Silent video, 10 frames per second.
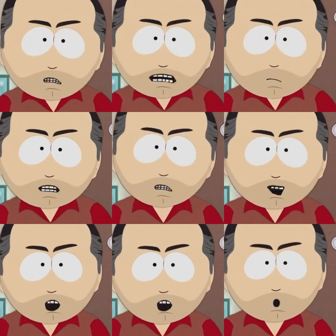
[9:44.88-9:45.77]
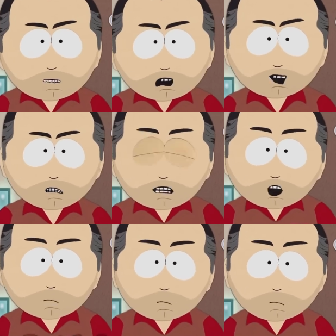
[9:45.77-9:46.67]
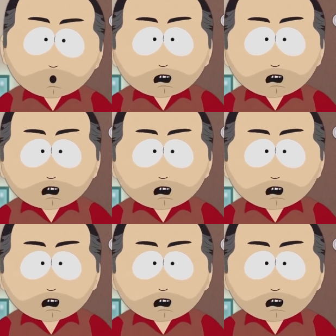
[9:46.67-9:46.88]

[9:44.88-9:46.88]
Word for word: played straight. But I think that's the